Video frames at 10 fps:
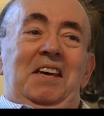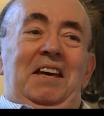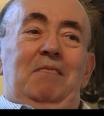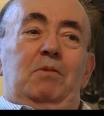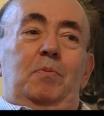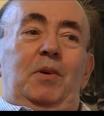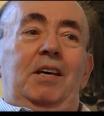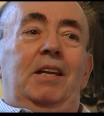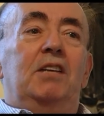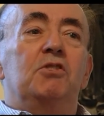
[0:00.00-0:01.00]
It was
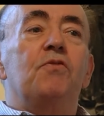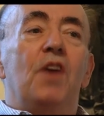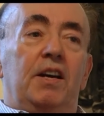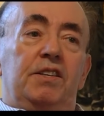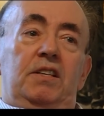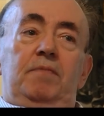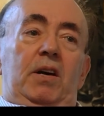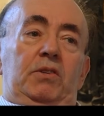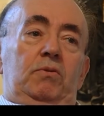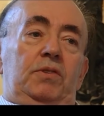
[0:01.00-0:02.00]
beginning to flex its
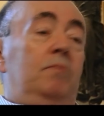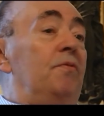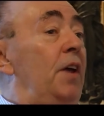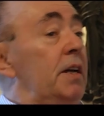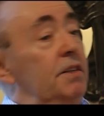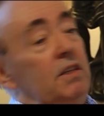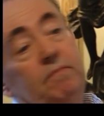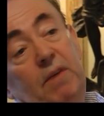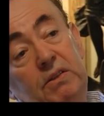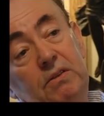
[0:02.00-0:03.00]
muscles. It flexed its
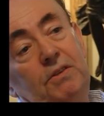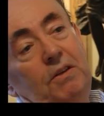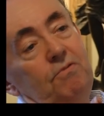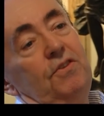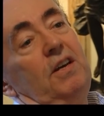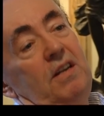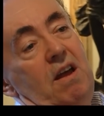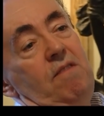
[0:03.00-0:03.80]
muscles in Vietnam,